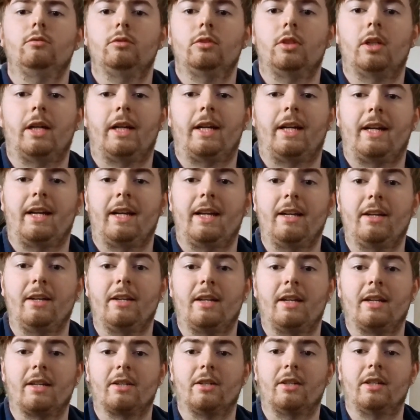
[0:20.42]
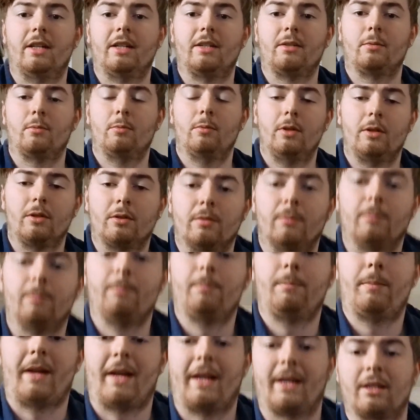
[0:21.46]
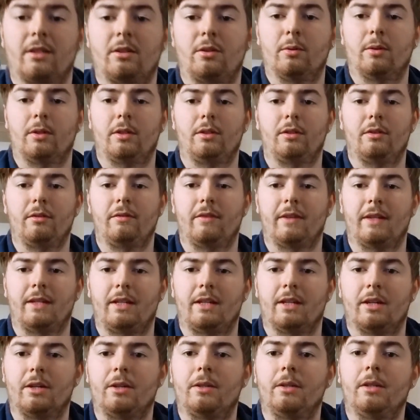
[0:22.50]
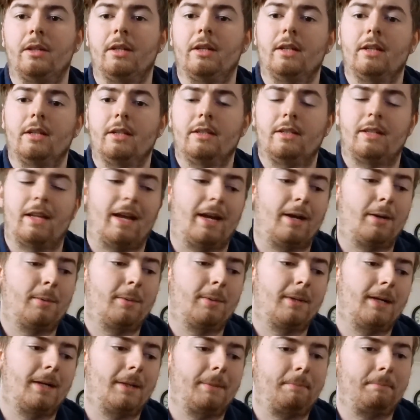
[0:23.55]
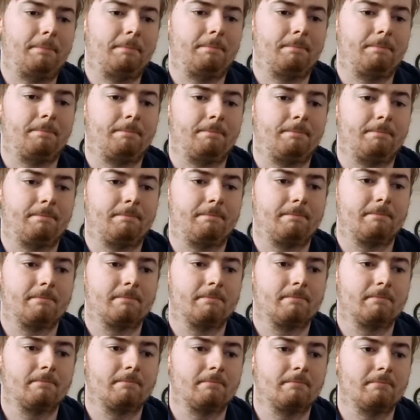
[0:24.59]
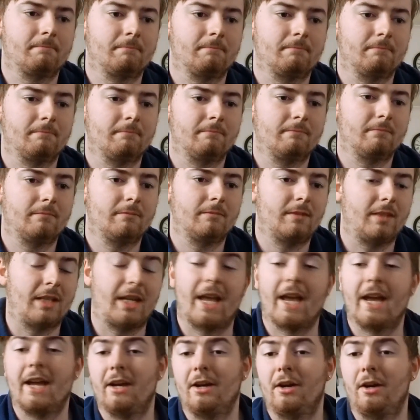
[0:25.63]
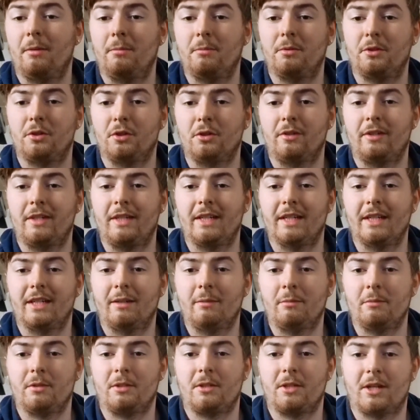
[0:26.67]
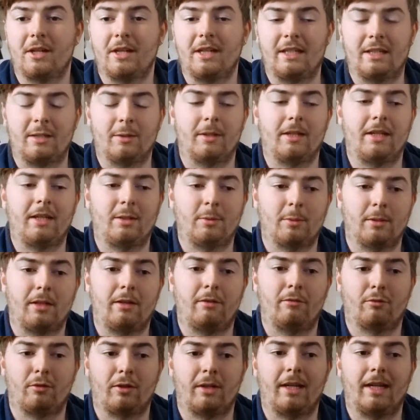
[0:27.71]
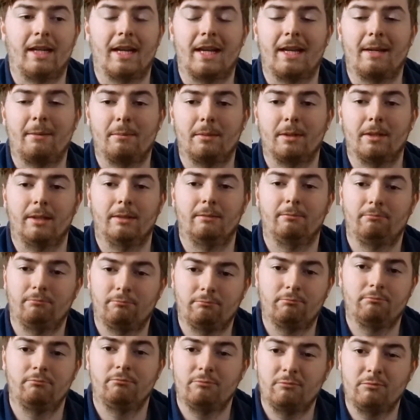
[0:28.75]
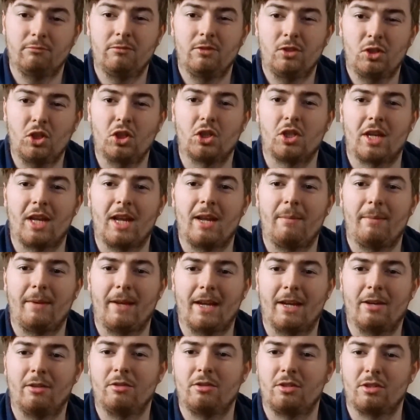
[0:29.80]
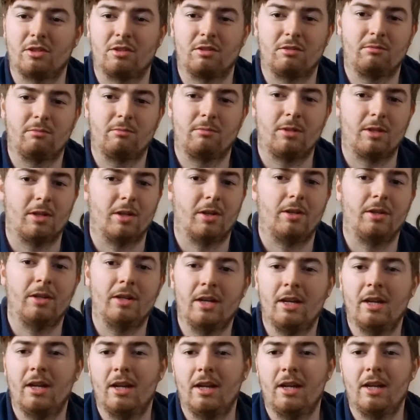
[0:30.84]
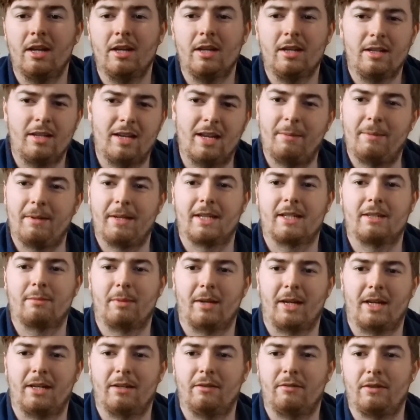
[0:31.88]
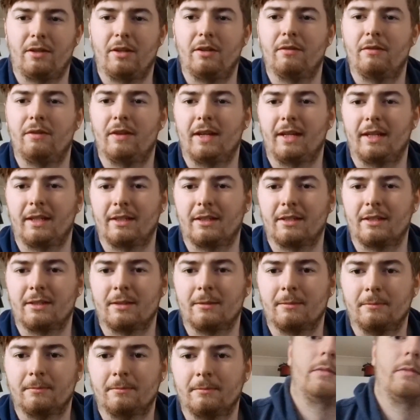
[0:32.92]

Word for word: Right, hello there guys, welcome back to a new video. Now, um, yeah, I'm sorry that I'm starting twenty twenty-three late, but just hear me out, just, you know, let me explain a few things.